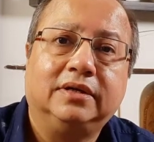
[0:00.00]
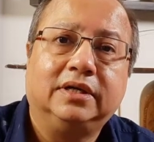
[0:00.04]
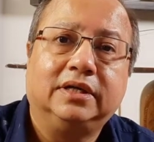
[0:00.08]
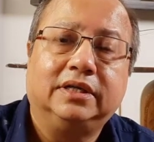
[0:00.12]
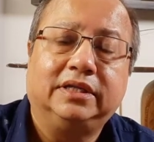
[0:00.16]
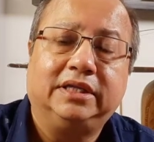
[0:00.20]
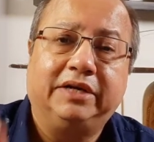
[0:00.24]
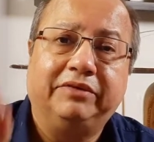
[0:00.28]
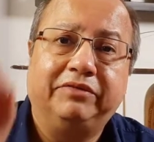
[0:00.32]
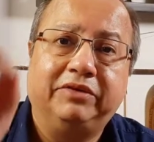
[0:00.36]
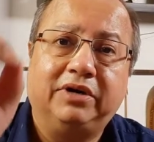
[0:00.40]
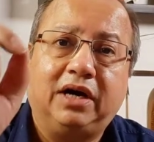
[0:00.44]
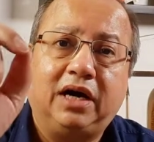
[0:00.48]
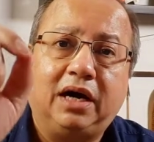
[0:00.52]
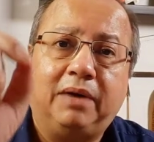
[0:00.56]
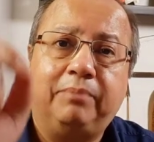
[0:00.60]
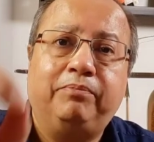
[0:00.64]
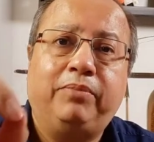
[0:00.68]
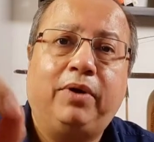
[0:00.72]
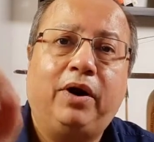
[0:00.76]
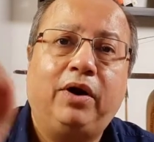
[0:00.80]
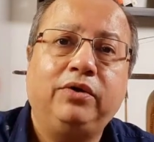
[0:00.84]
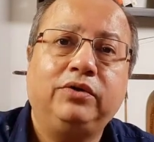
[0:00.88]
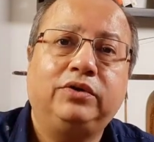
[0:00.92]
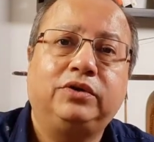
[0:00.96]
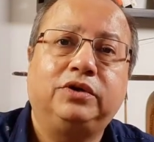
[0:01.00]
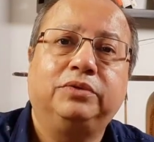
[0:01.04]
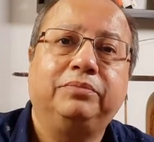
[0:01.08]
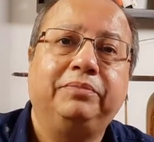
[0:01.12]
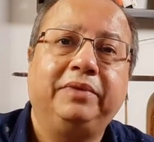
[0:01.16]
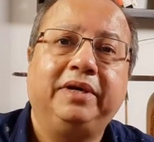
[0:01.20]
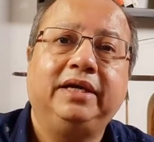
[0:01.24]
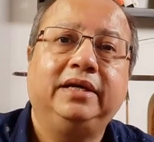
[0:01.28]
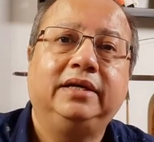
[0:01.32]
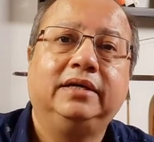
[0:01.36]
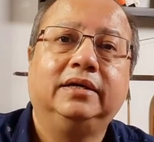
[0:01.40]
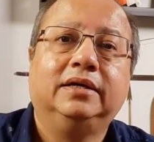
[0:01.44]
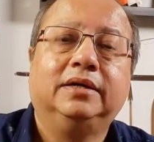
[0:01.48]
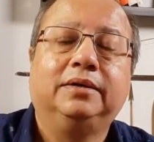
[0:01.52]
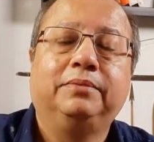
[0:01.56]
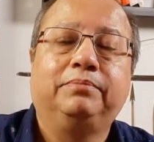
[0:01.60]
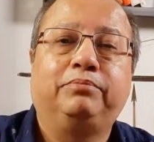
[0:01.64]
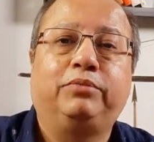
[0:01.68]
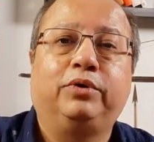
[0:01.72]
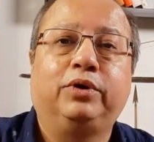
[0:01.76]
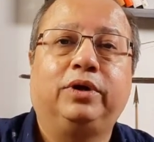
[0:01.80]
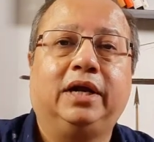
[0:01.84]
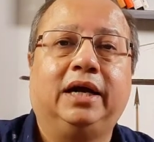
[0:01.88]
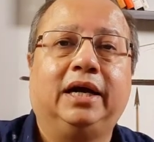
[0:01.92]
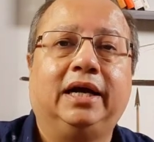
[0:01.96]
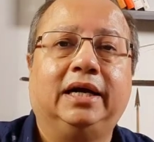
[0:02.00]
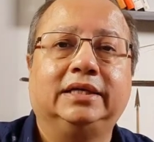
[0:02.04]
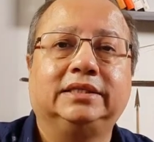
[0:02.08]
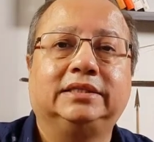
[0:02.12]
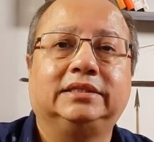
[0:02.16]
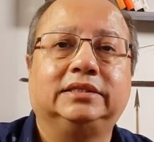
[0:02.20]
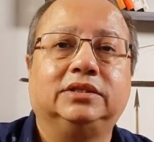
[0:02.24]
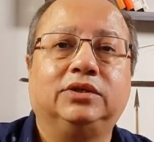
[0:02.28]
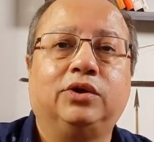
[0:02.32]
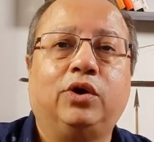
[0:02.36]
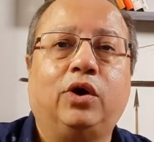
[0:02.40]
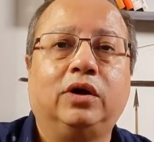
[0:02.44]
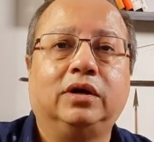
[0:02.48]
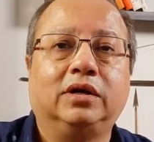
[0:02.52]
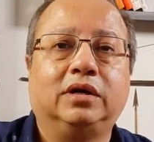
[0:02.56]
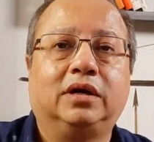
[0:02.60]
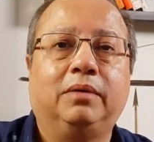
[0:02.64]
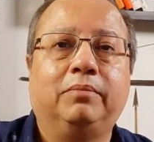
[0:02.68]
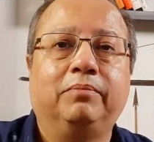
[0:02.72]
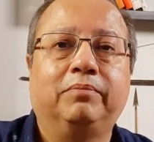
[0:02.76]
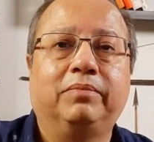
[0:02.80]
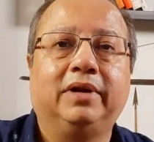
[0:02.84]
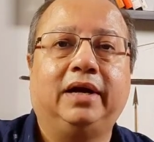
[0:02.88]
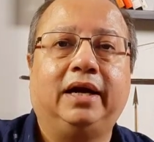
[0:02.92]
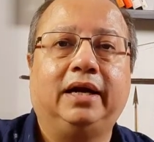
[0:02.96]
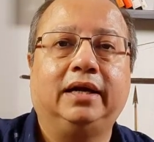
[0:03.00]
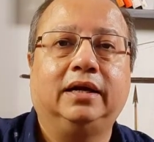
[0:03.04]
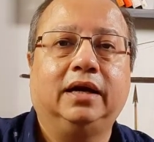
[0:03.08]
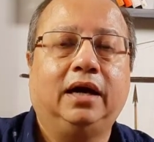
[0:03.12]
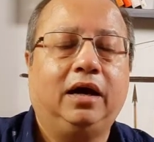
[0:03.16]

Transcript: They were about to be put as non-compliant.